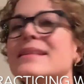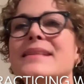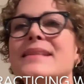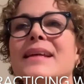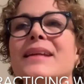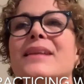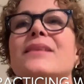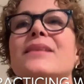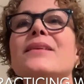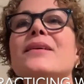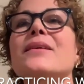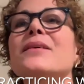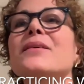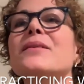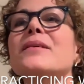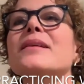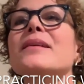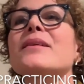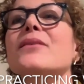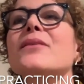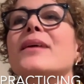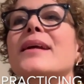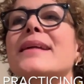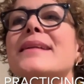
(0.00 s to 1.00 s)
Zendo
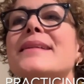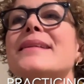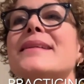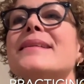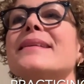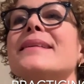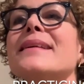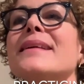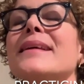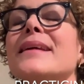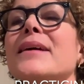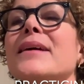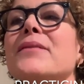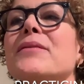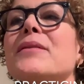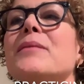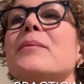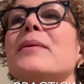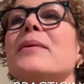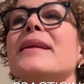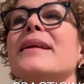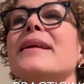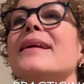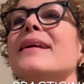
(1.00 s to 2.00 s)
and great to see
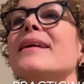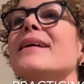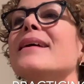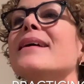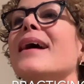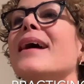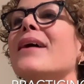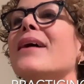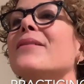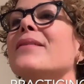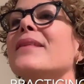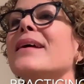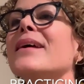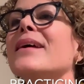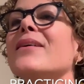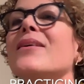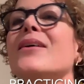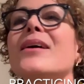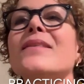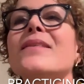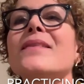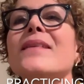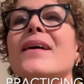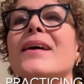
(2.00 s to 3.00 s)
everybody out there
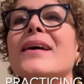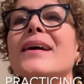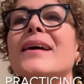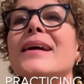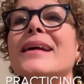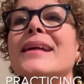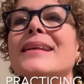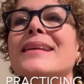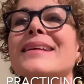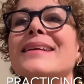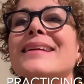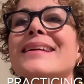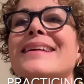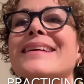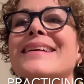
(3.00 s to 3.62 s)
online.